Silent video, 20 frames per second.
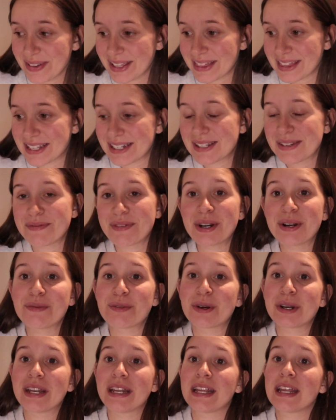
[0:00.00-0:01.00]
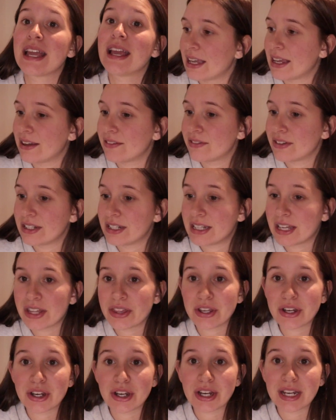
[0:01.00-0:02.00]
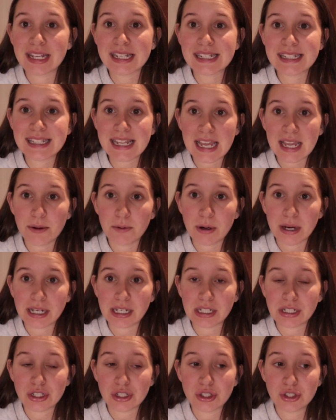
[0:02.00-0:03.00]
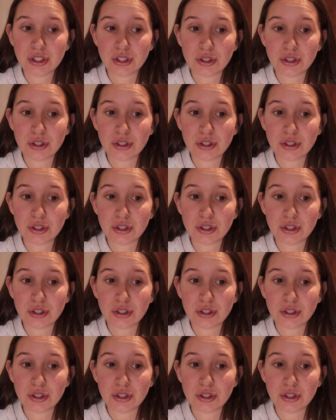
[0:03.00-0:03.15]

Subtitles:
And then tomorrow morning I have another day where I need to